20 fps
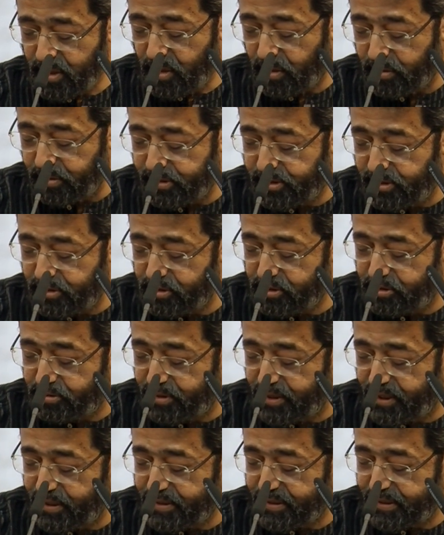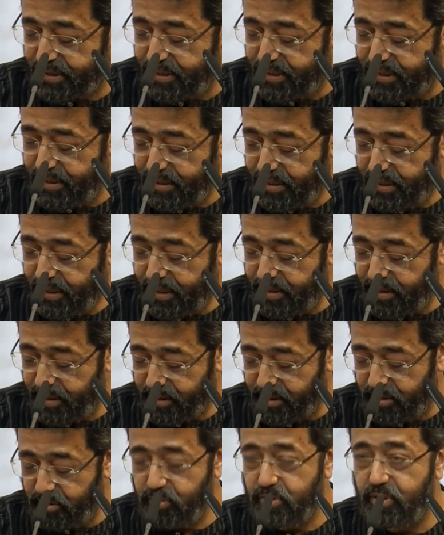also create an
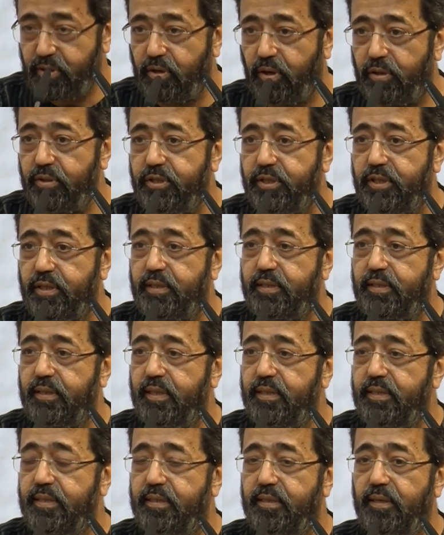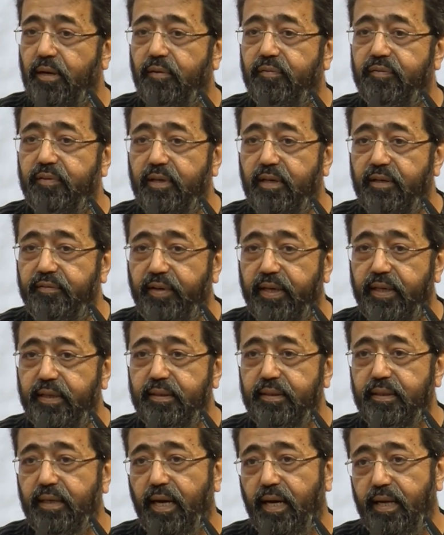acute consciousness of
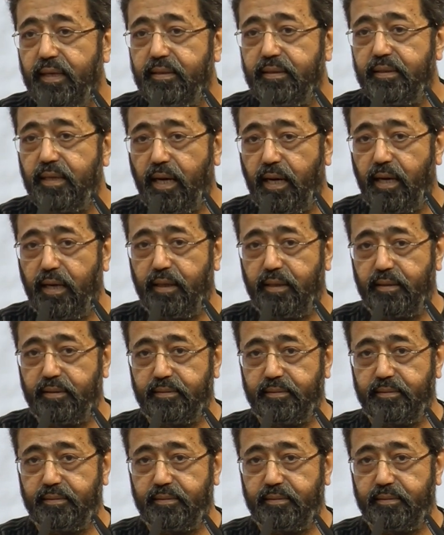living and dying?